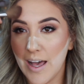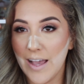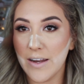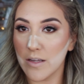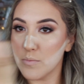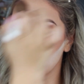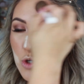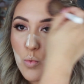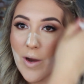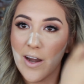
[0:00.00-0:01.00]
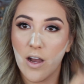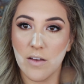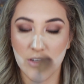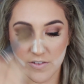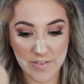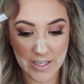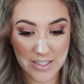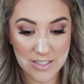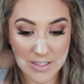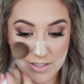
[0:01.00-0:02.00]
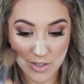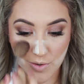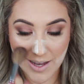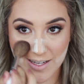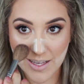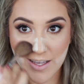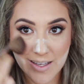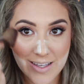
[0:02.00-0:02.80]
item to wear off your face, so I